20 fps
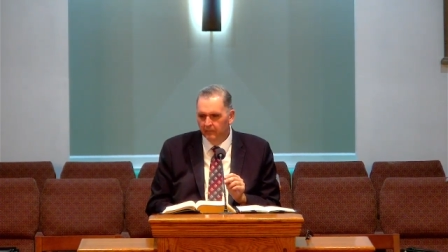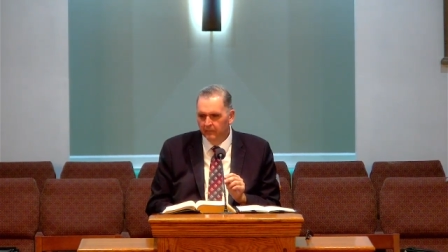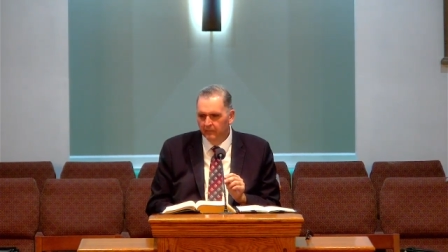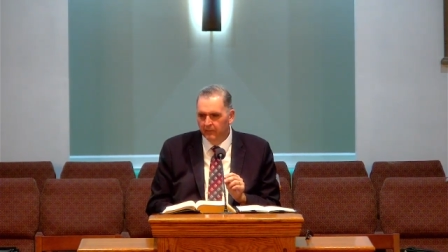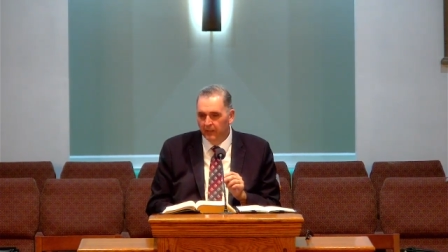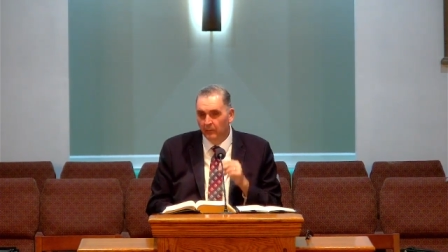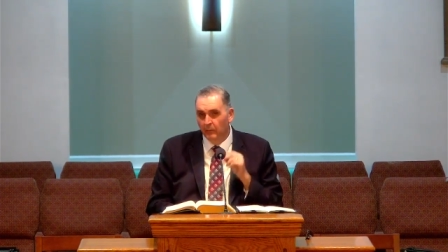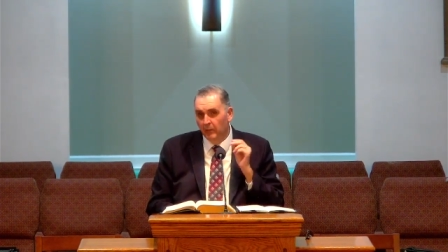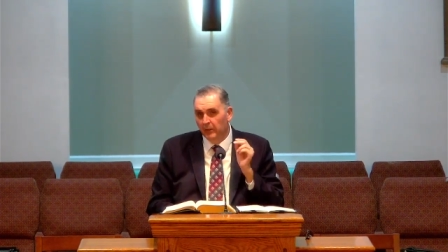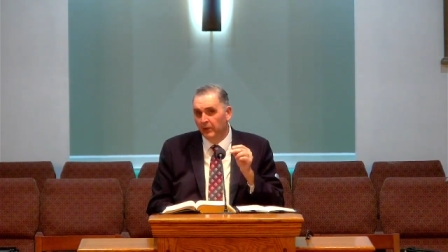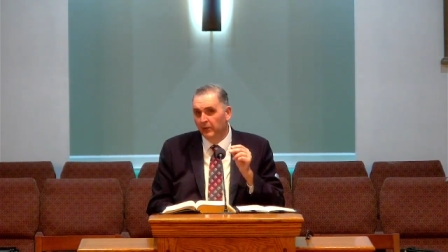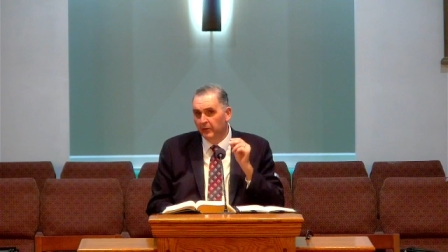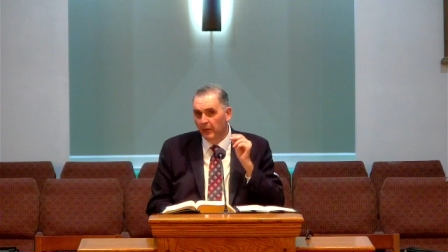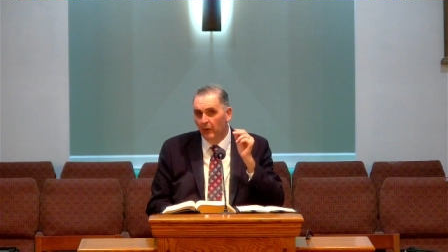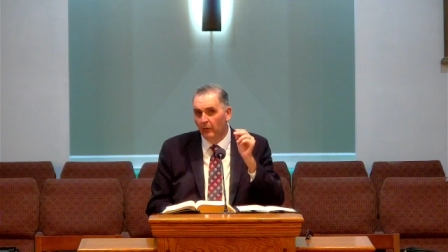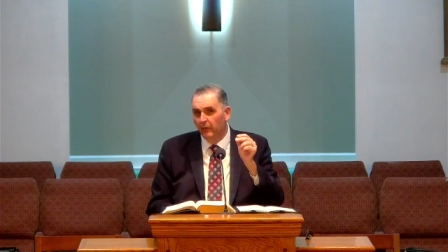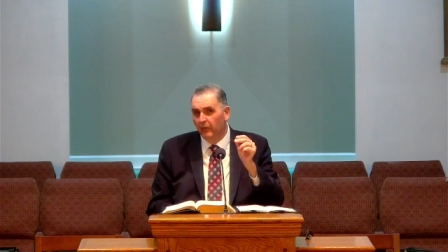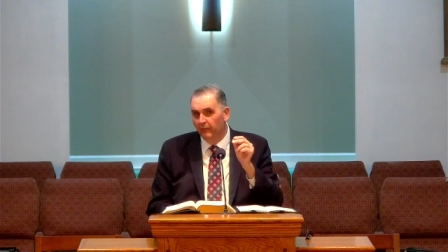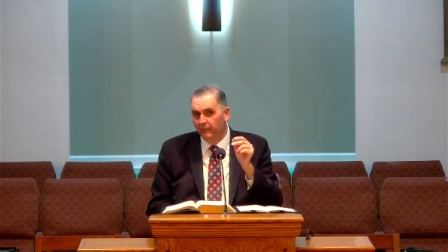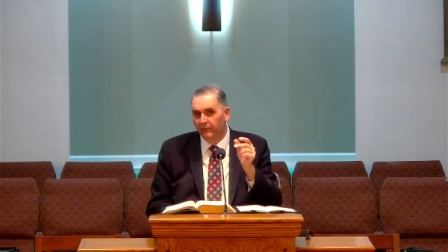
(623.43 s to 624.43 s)
then when you go
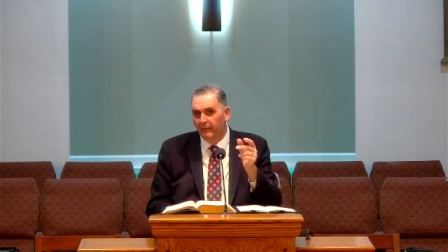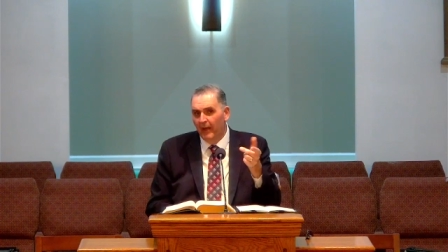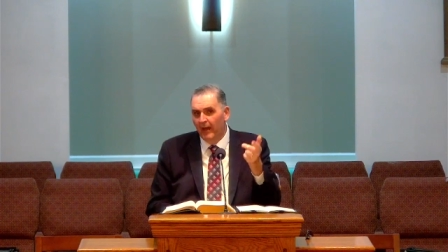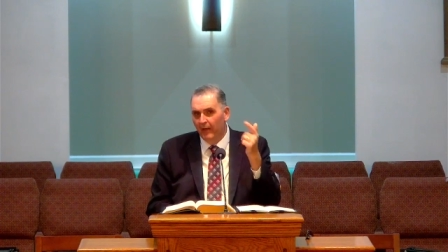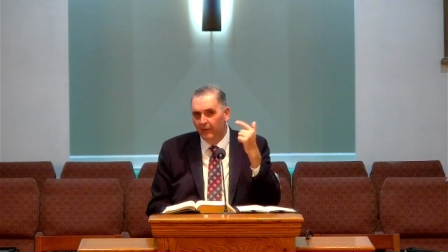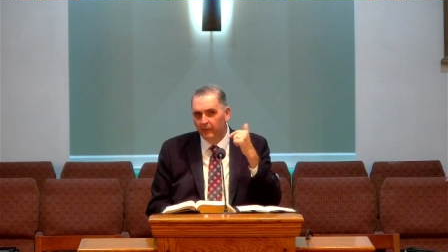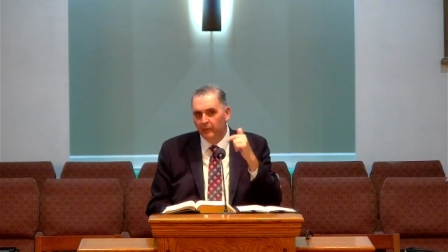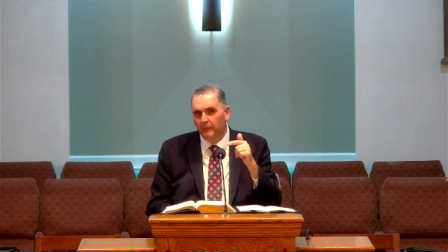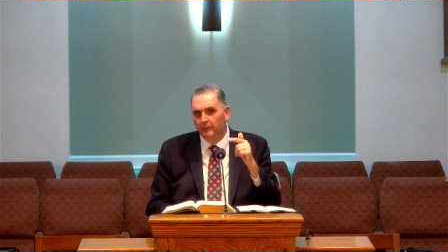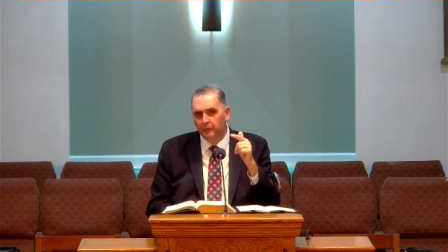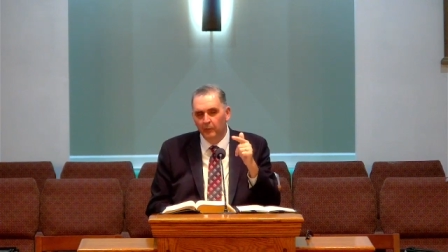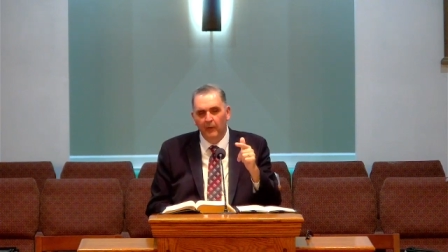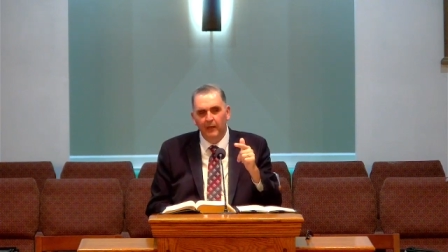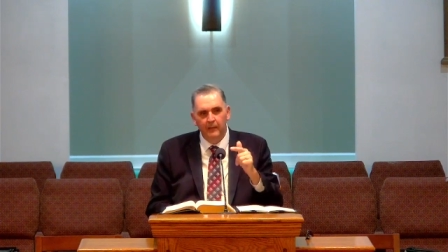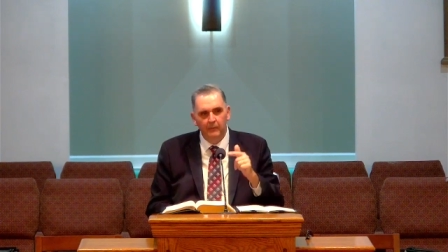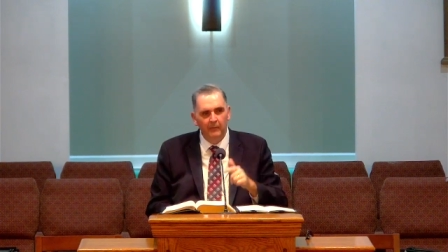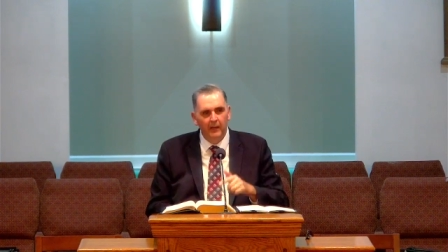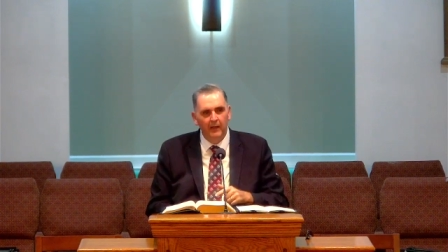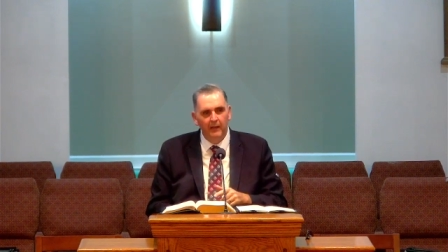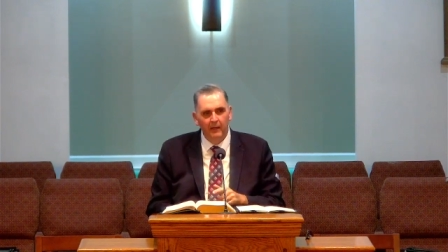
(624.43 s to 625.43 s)
to the Father and pray
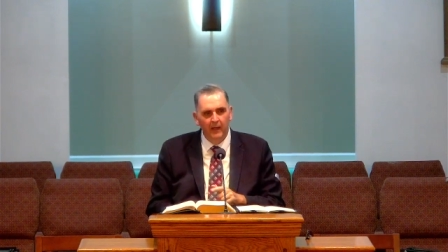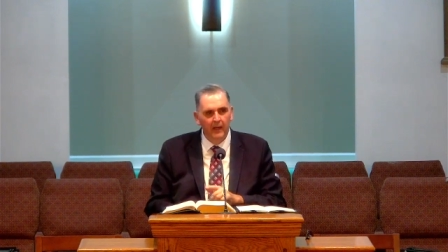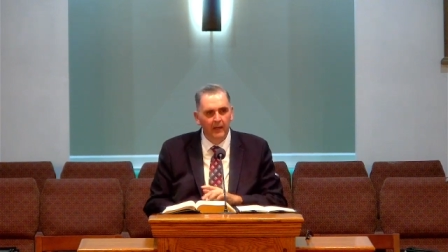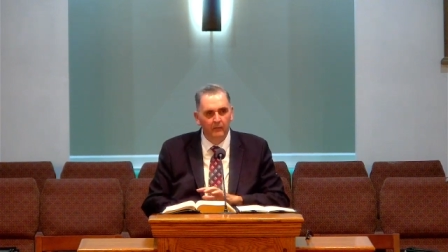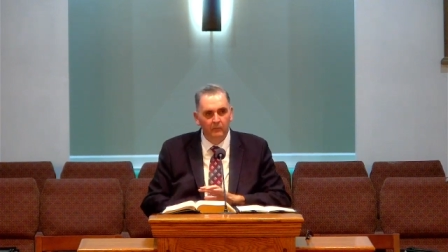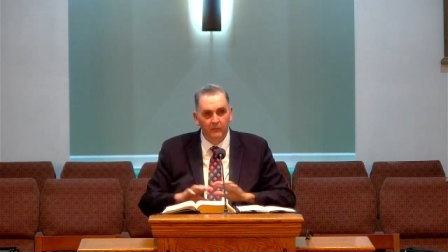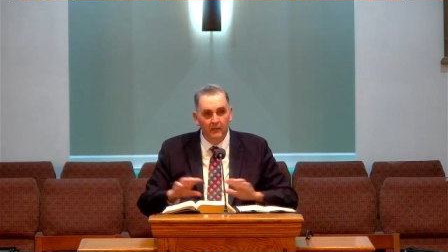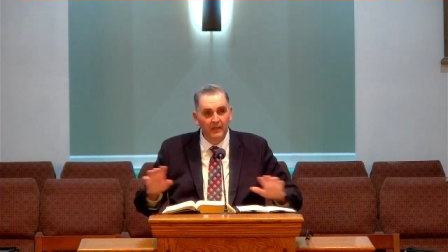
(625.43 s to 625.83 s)
in my name,